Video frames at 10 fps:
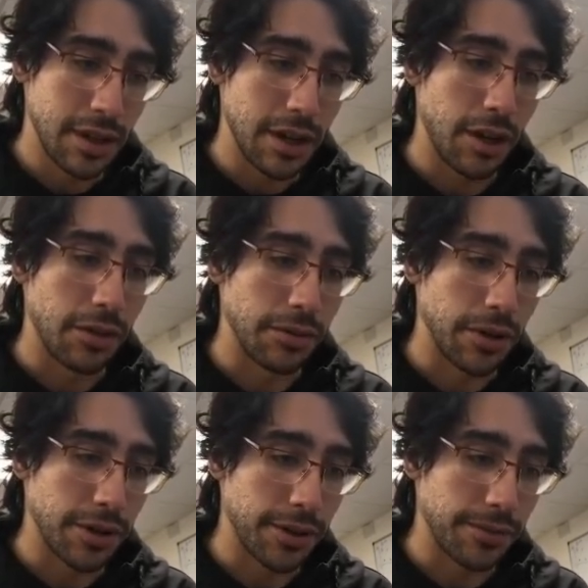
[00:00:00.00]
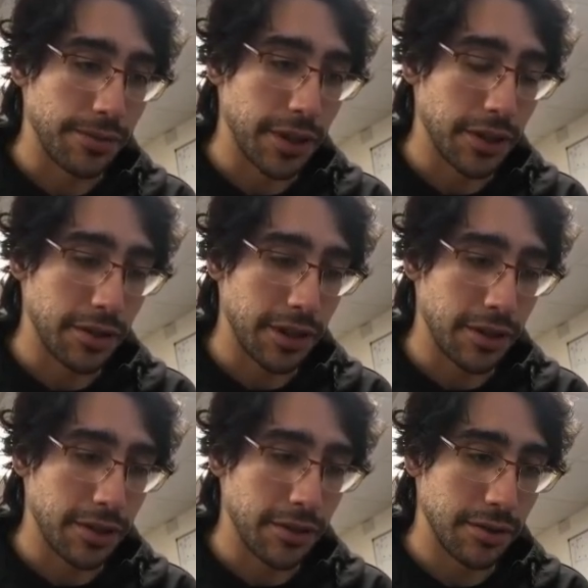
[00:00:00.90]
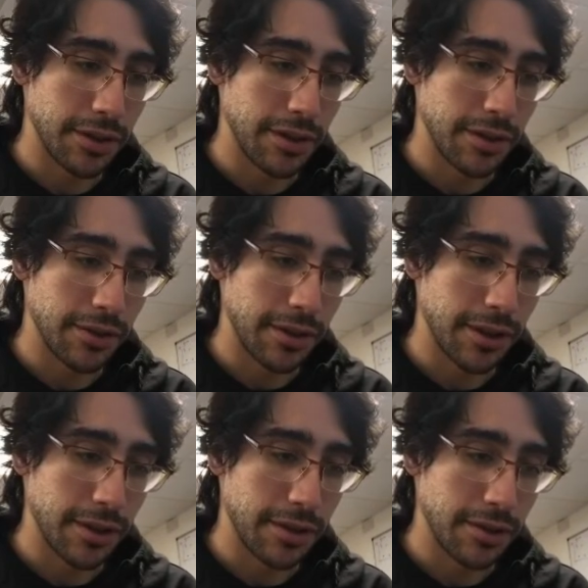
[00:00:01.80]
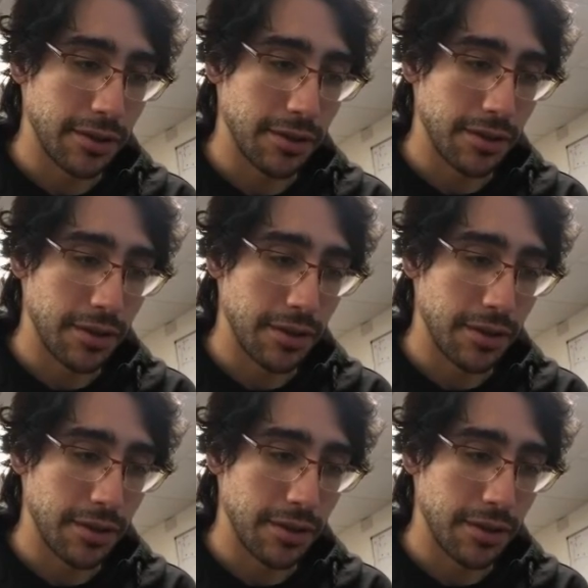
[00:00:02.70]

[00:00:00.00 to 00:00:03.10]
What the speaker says: Oh, actually I should do it this way. I should do